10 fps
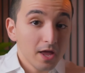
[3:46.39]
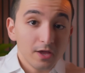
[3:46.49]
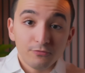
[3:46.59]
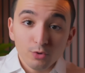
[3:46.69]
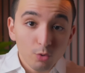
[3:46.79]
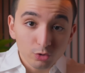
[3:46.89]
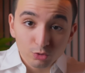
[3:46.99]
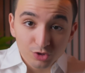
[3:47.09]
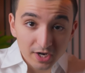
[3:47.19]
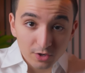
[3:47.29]
If you want
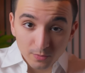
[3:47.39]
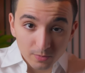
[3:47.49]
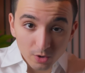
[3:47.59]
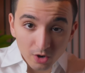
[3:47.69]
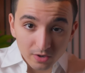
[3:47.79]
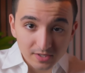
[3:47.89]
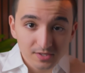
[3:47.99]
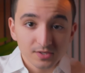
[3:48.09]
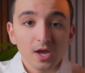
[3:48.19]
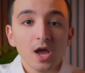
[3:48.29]
to check your
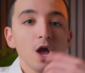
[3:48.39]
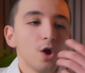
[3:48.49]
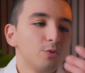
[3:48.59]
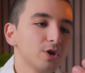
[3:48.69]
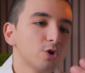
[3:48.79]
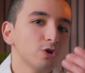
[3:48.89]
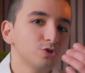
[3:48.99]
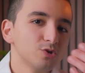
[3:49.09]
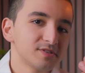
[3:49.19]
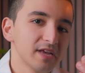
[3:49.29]
progress,
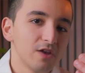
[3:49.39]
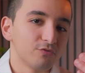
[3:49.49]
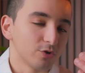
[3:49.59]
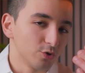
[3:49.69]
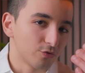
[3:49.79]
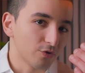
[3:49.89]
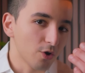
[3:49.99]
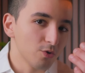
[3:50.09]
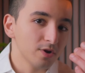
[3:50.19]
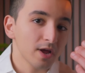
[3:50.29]
record yourself on your
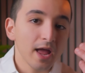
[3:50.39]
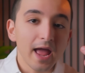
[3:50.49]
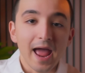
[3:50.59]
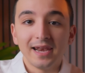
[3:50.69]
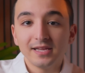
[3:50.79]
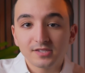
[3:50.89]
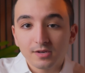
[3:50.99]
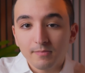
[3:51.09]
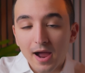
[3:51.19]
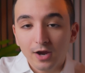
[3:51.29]
phone and
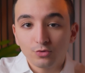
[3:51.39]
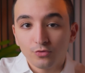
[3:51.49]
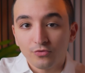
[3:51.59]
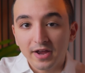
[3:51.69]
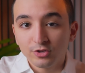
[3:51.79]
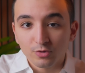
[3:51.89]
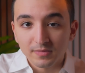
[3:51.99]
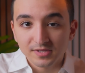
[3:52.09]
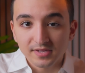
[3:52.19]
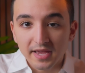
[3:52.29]
listen back to find your
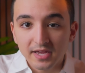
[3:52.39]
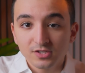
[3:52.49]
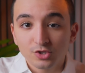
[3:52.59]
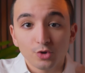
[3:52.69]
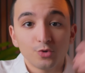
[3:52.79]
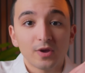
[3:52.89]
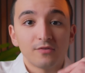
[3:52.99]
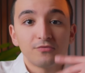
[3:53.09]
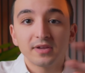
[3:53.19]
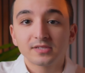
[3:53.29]
mistakes so you
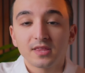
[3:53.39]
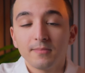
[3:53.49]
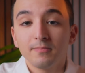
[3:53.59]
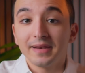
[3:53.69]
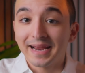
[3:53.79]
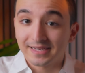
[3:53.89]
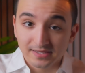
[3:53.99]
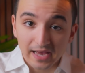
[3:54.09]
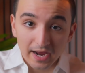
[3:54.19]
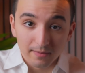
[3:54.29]
can fix them next
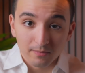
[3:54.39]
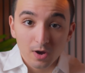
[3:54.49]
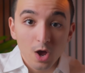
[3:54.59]
time.